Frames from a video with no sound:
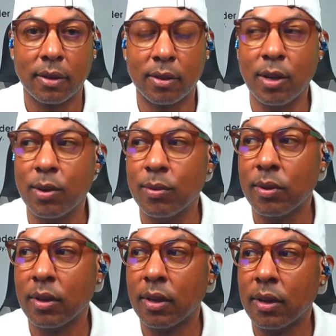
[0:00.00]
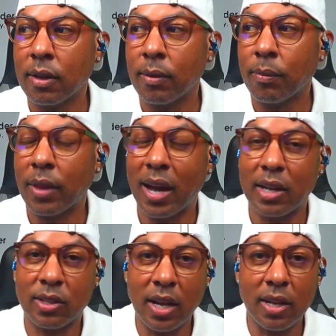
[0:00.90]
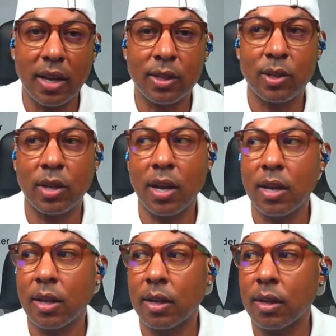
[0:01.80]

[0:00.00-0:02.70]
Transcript: So I said that to say,